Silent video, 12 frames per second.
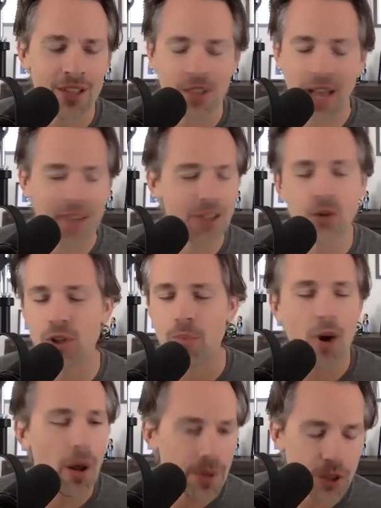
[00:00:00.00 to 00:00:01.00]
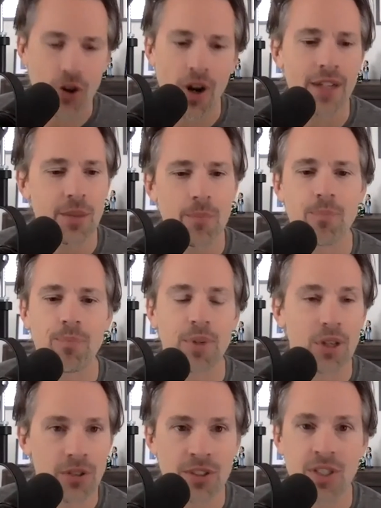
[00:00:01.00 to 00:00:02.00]
I know you're probably trying to
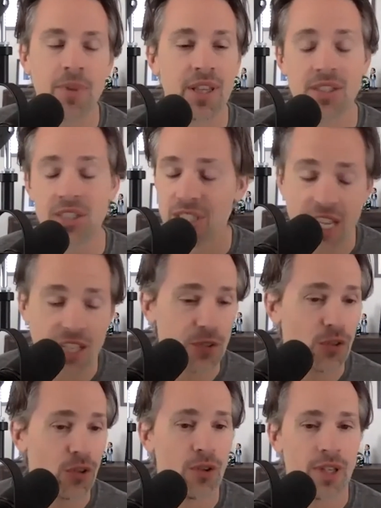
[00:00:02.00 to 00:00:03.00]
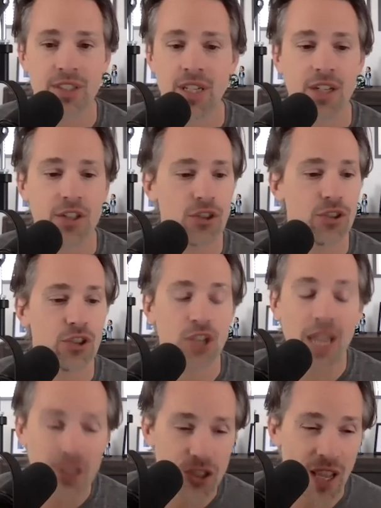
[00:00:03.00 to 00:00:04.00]
build something that's successful. It's going to
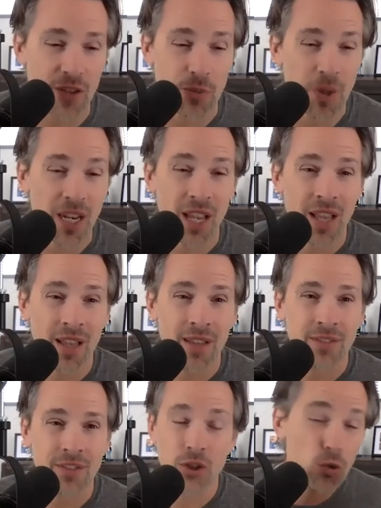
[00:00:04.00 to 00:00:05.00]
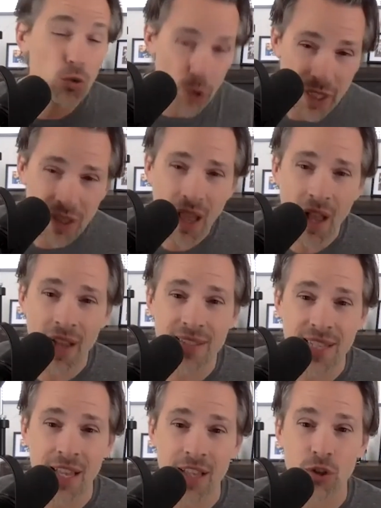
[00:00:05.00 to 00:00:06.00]
change lives. But did you realize
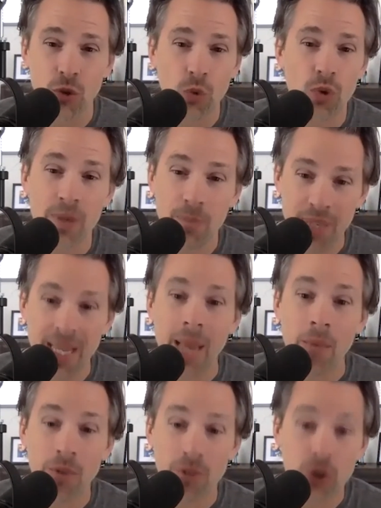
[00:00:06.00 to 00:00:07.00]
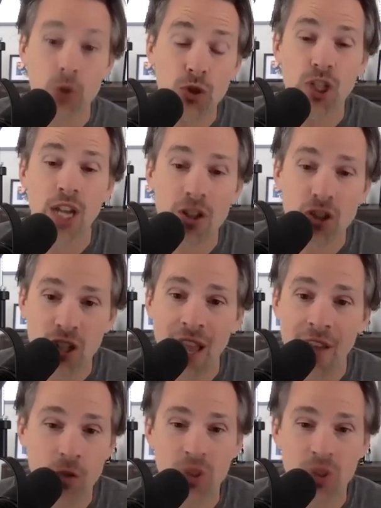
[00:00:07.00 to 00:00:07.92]
that you would be able to change lives?